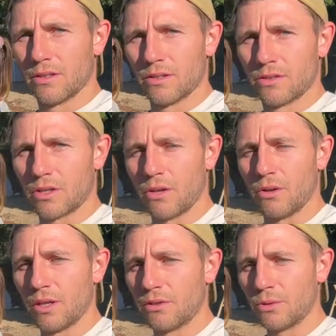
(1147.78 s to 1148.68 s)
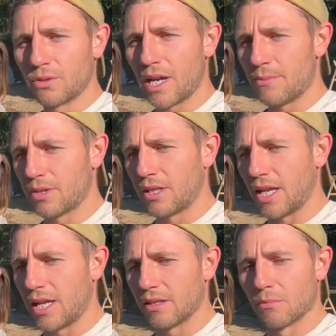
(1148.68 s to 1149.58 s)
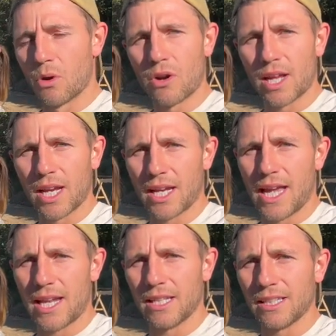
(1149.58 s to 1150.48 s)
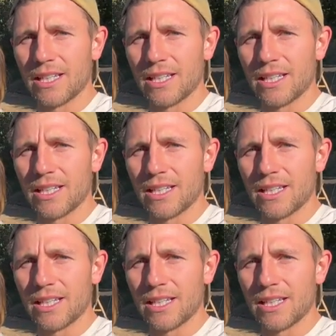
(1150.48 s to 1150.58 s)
So two times a day, in the morning and in the